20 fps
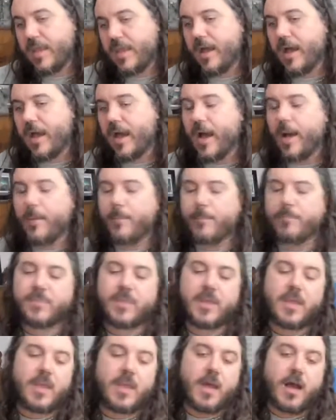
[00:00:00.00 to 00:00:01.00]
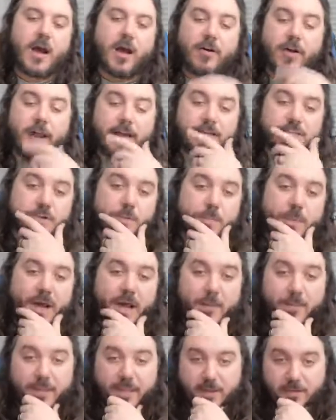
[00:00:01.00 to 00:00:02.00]
All right, so
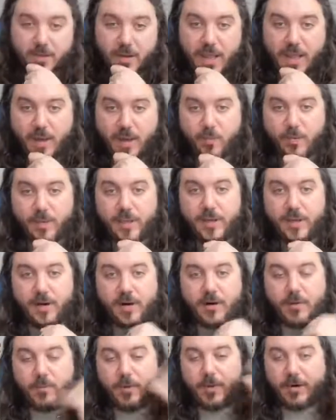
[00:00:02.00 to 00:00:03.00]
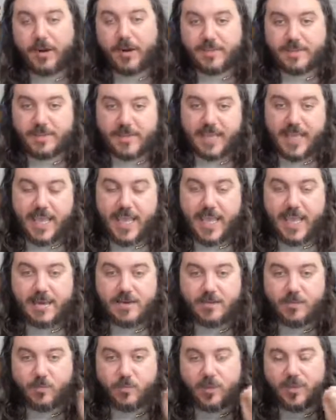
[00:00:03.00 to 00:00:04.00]
Bobby, we are at the
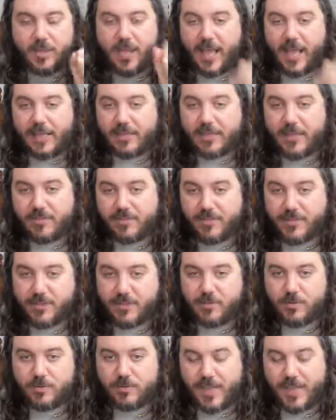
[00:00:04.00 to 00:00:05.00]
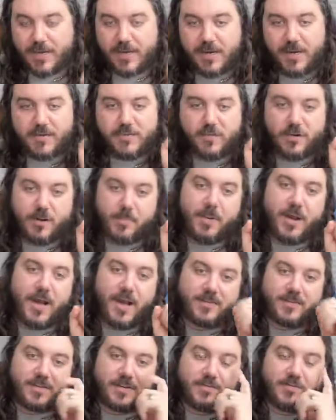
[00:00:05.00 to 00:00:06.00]
end. I love that you ended us on a
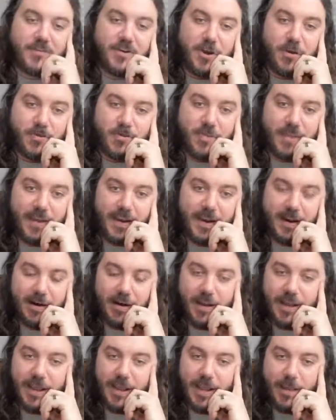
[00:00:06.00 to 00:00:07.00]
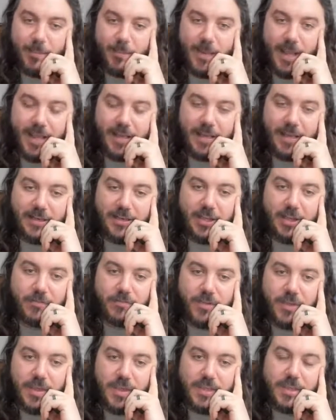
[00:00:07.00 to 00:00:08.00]
positive note there. I
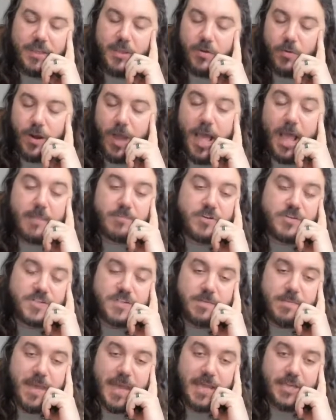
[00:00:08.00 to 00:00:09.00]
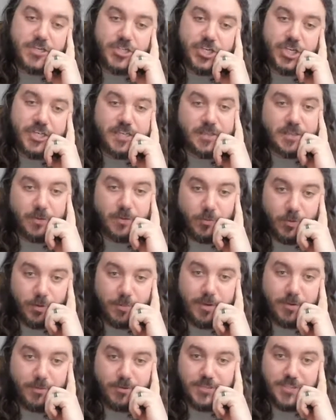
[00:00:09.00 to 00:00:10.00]
love, what, I'm just imagining that the
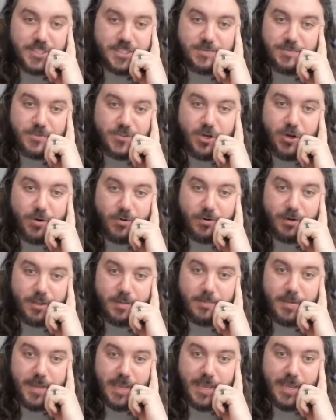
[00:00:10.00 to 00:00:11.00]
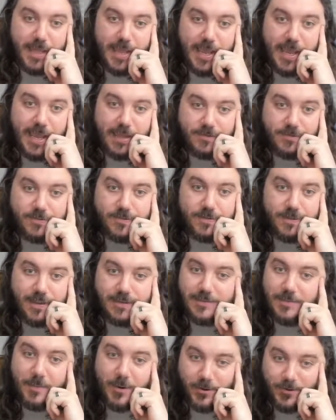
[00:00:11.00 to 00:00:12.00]
woman was just totally badass,
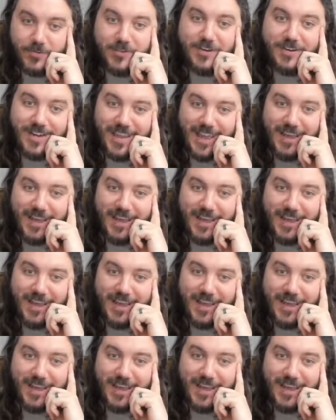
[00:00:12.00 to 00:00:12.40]
as opposed to